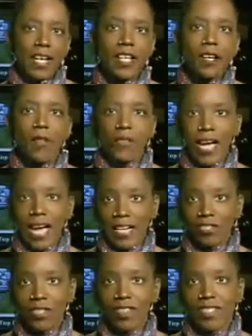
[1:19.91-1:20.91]
In other
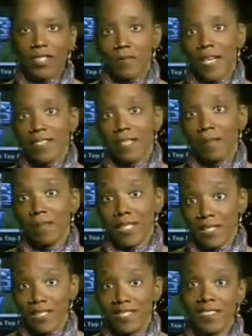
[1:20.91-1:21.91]
actions, suspected
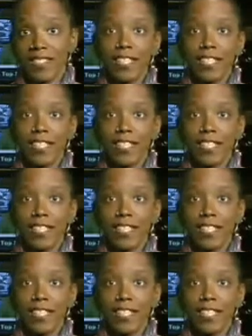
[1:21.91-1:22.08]
militants